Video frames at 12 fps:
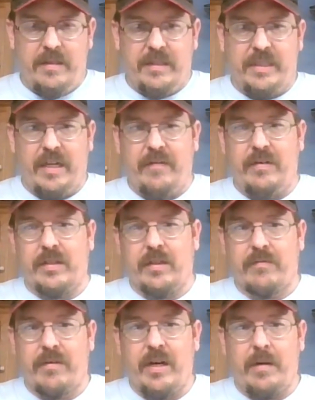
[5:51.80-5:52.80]
instead of using
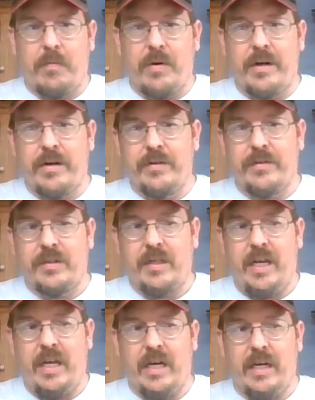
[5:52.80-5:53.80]
3D printers
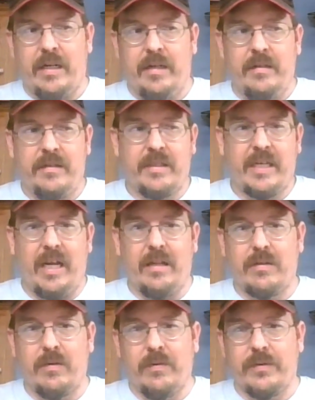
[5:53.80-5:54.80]
and
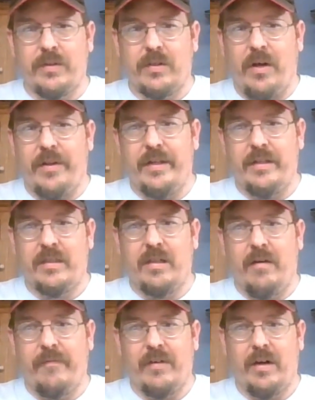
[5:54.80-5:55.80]
scan tools and all this
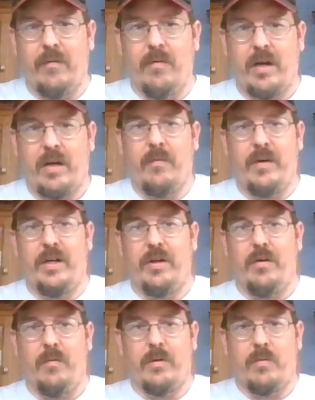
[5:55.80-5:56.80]
stuff, what can we
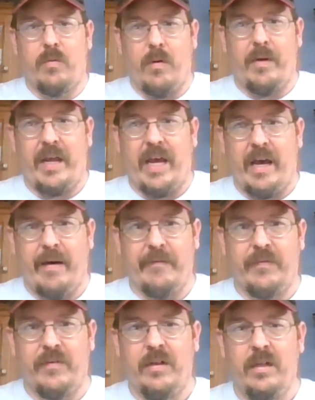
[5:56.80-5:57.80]
do with what we
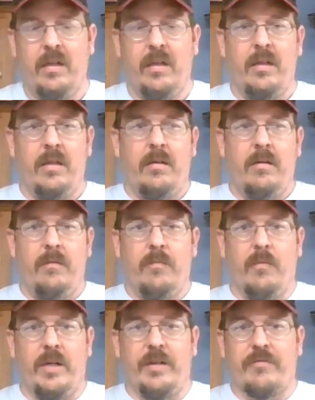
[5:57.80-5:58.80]
have,
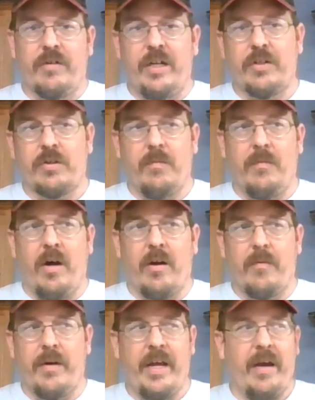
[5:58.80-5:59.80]
what a traditional
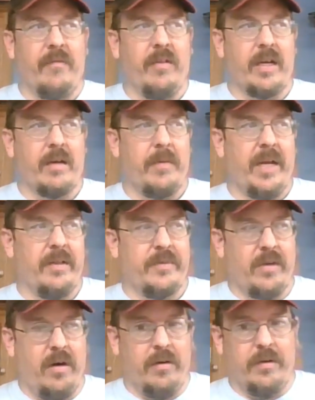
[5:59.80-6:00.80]
mauler would have, like a
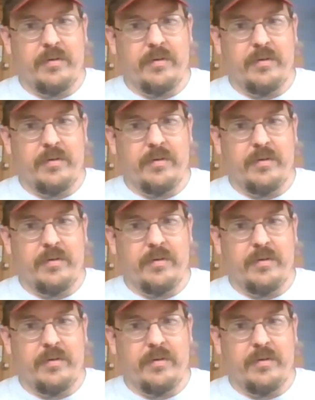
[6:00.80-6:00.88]
bandsaw